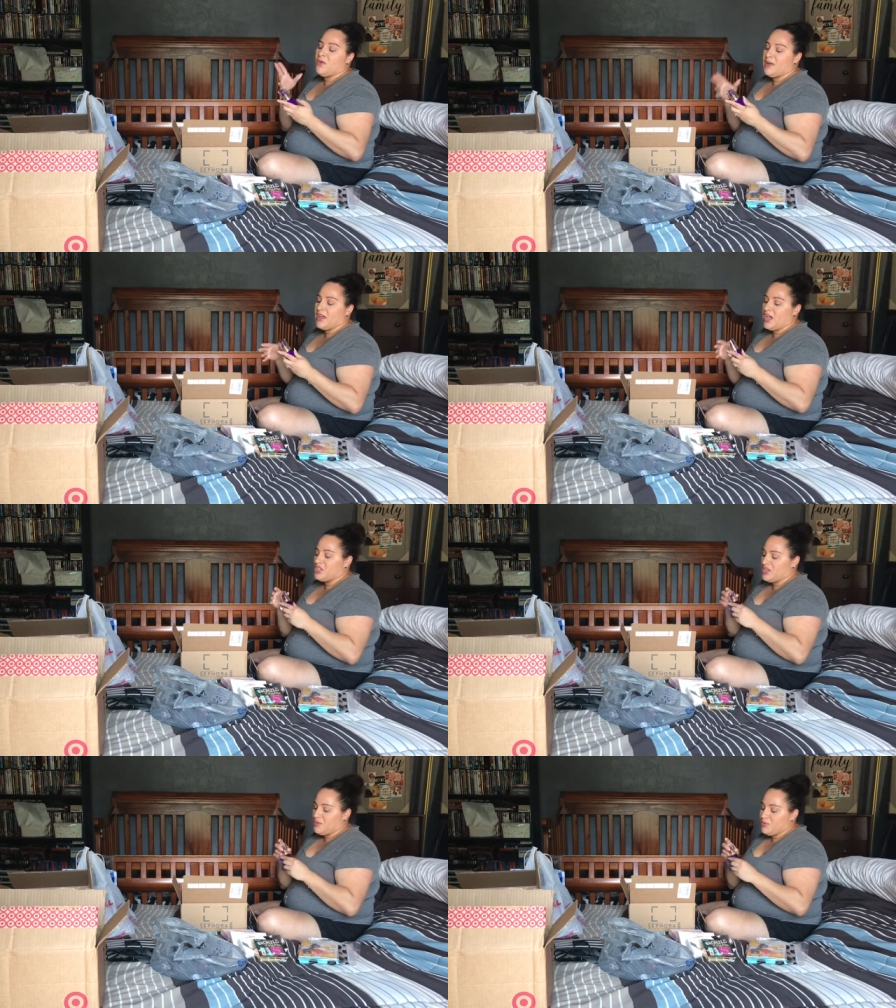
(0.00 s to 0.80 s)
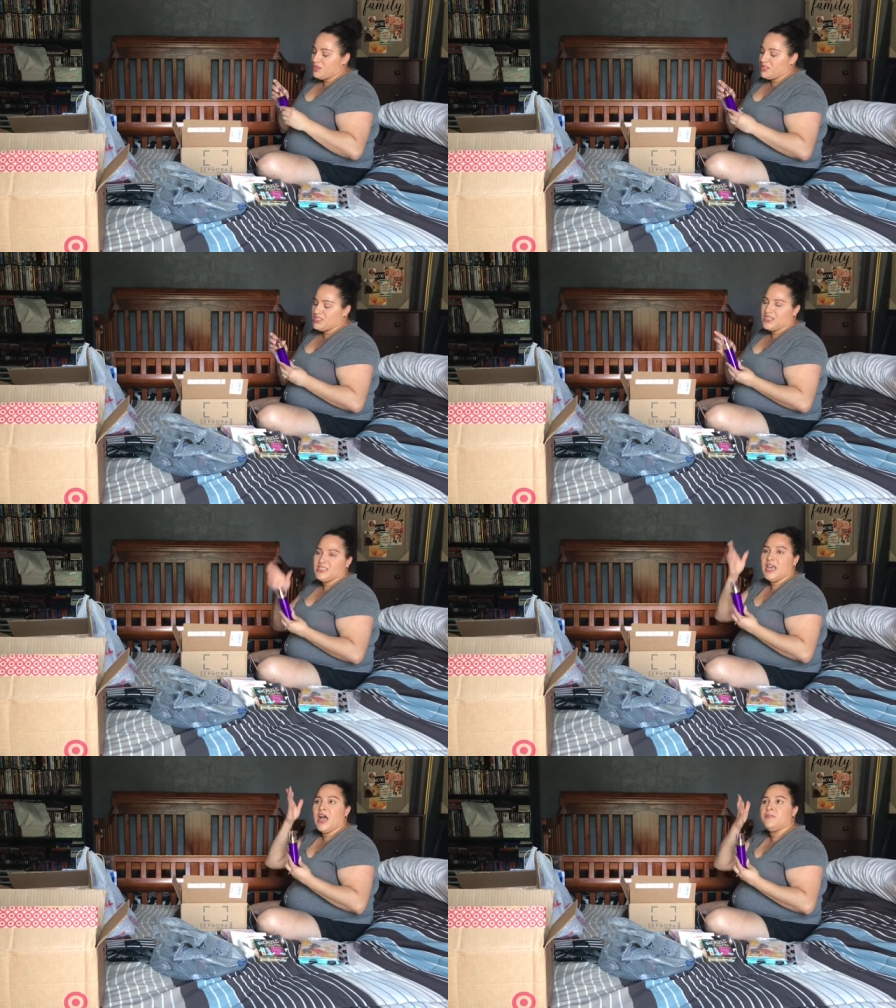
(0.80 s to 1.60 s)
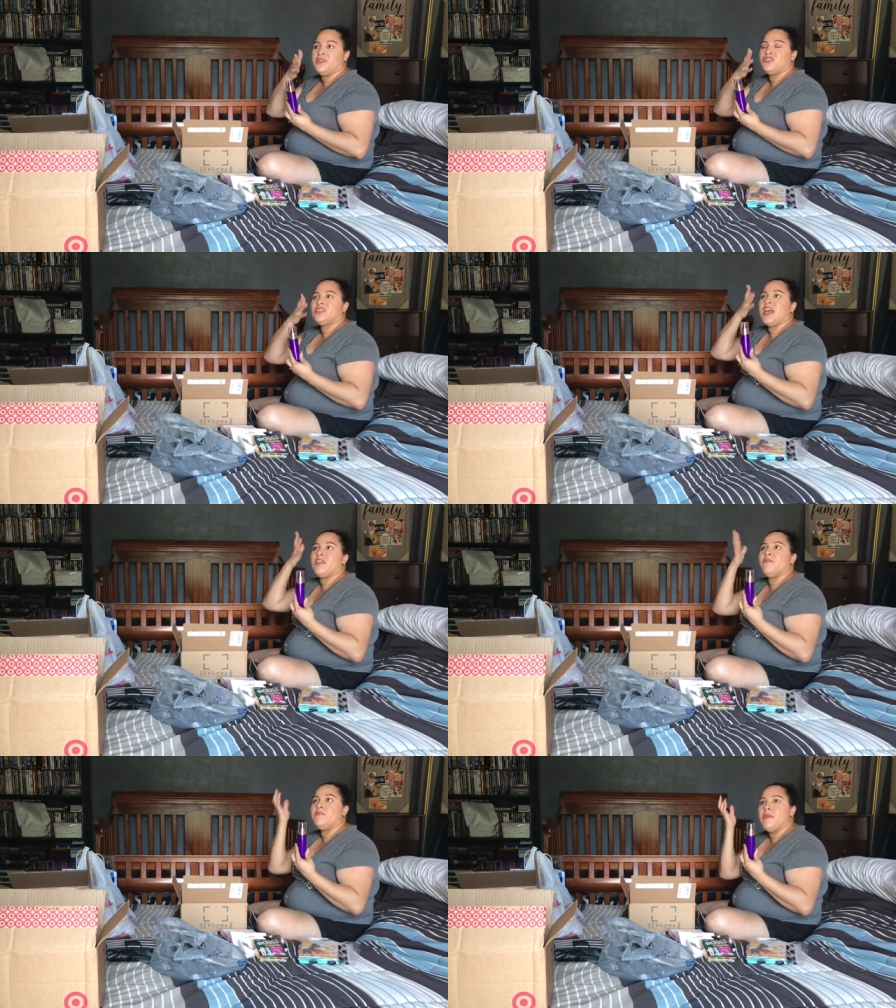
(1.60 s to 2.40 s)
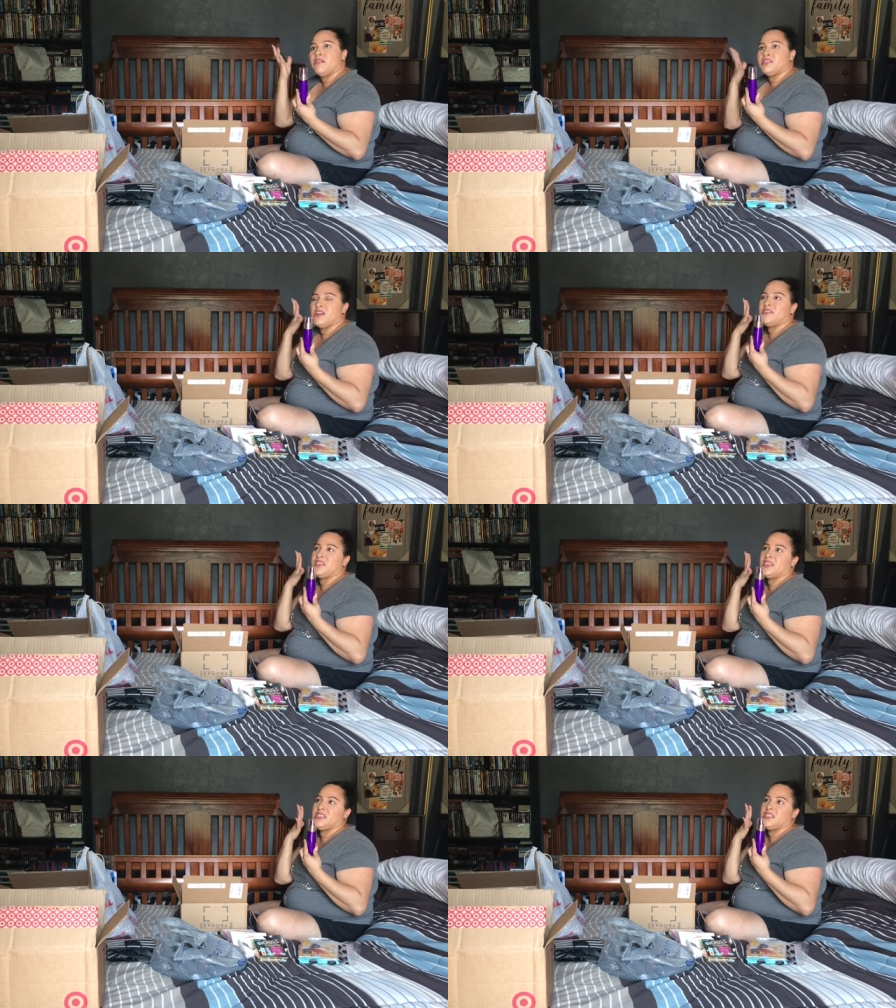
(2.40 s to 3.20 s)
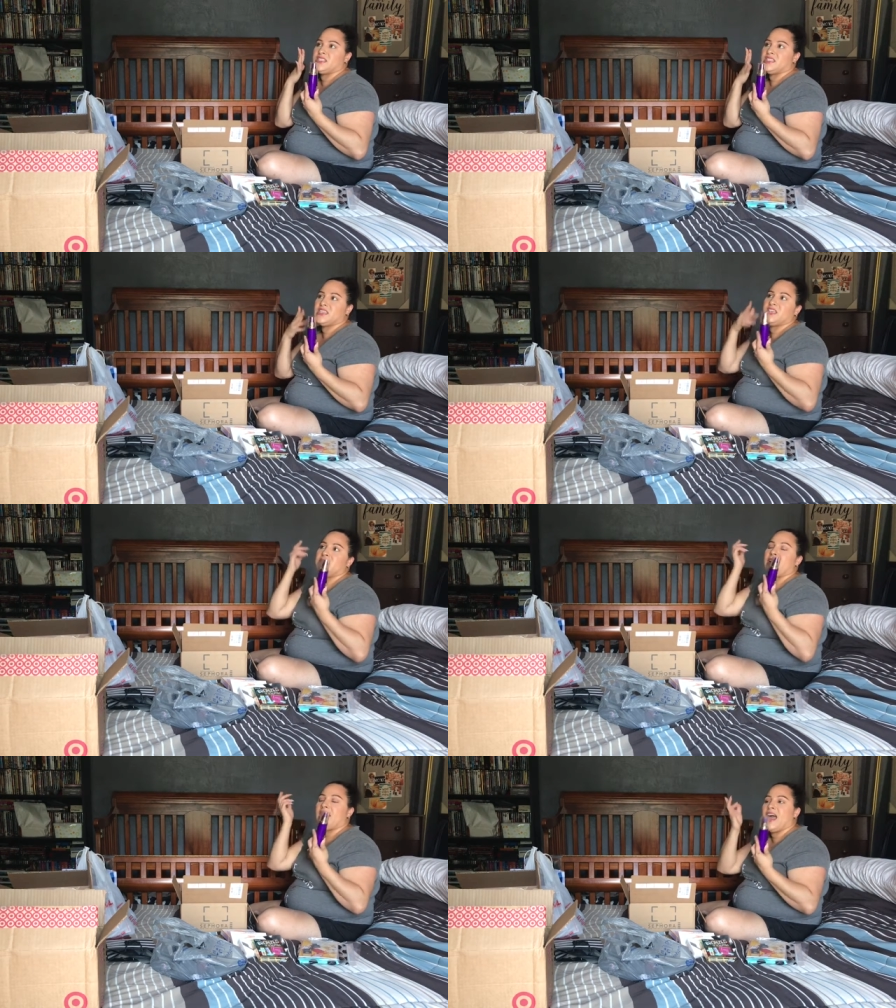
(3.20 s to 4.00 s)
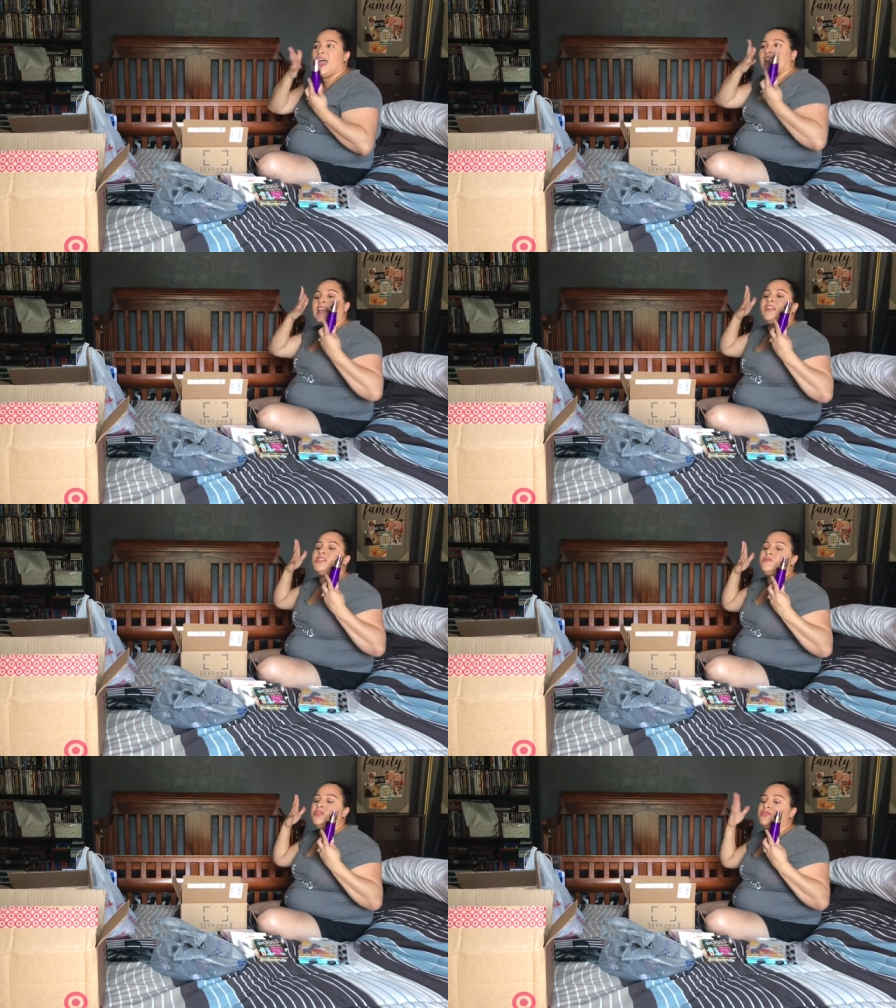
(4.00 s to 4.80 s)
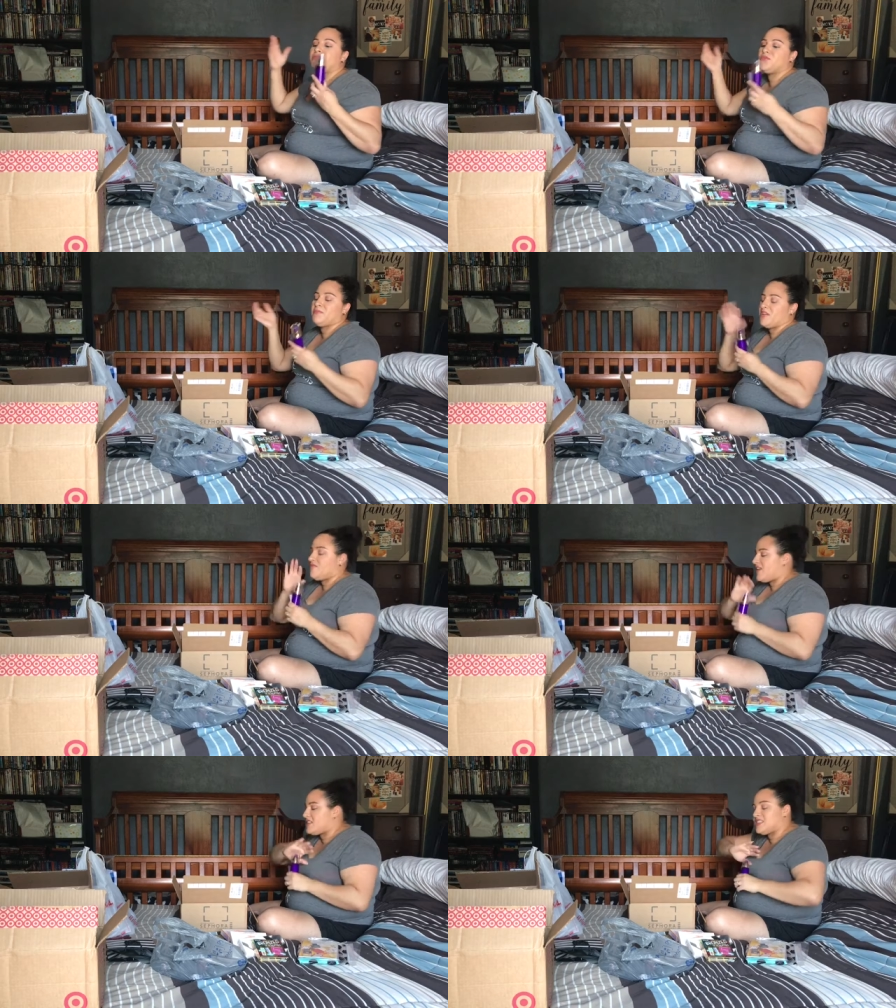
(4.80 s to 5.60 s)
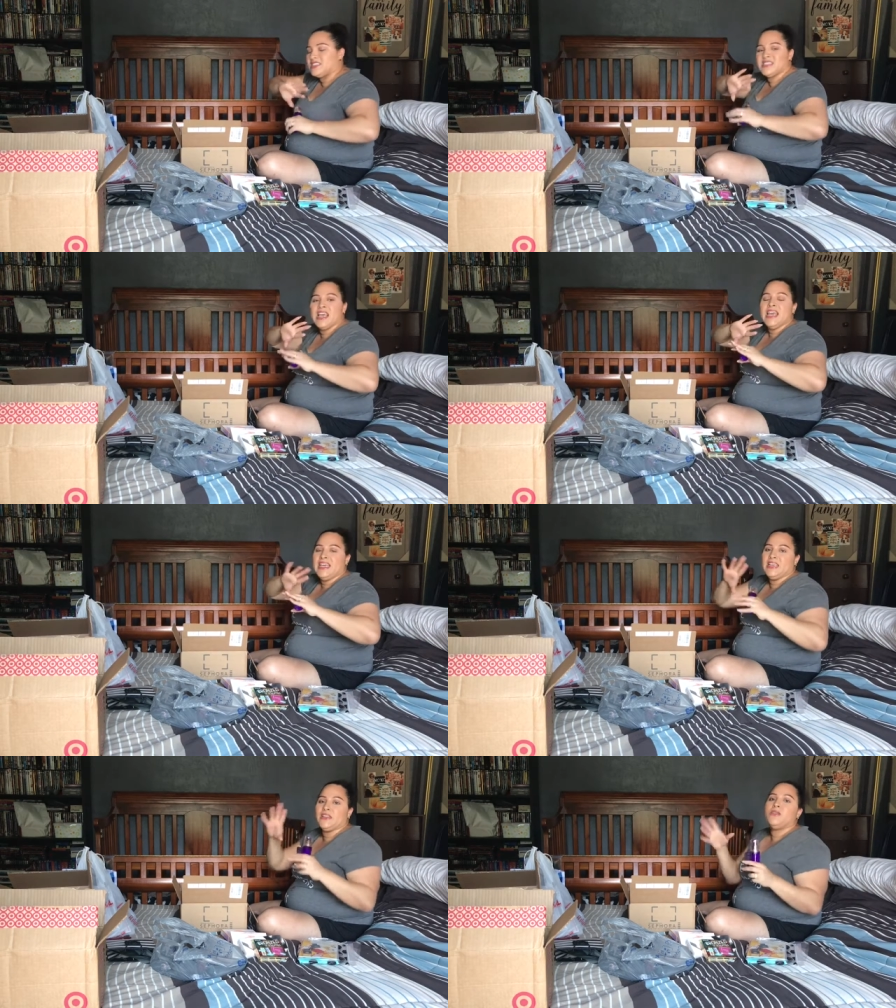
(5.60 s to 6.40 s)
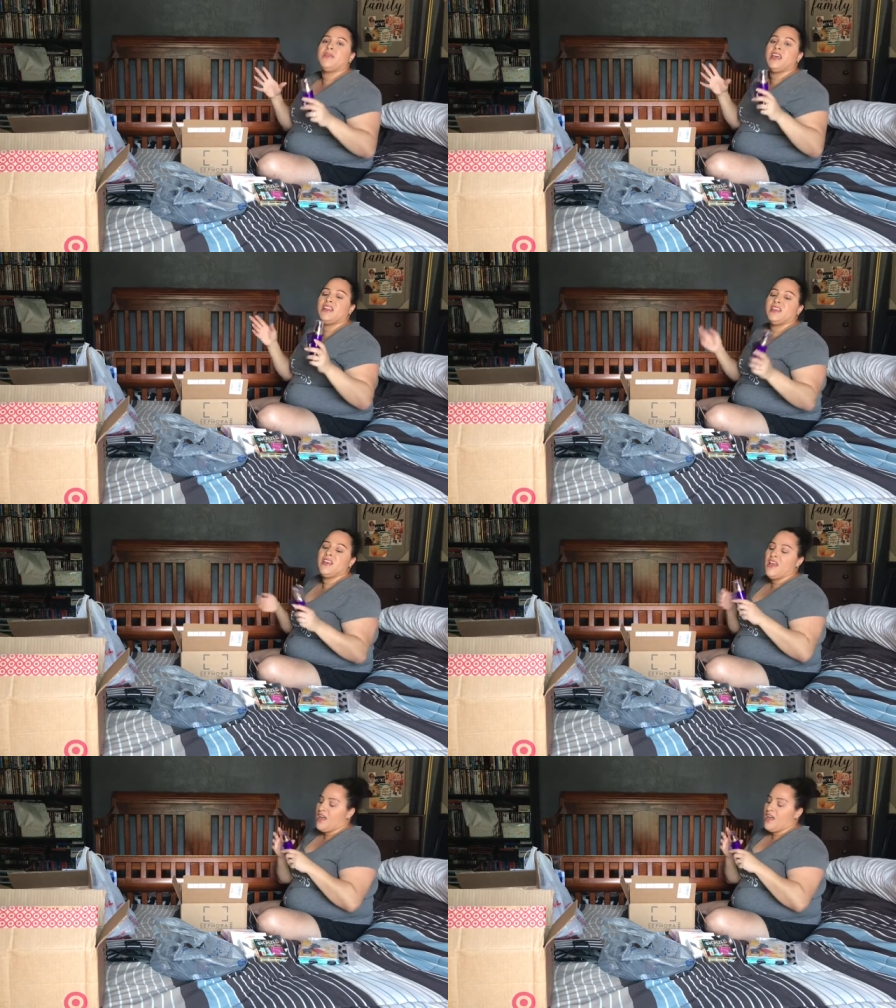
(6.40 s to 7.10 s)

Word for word: oh my gosh, and I put this on top, it just kind of melts everything into the skin. My highlight looks beautiful. My face looks illuminated.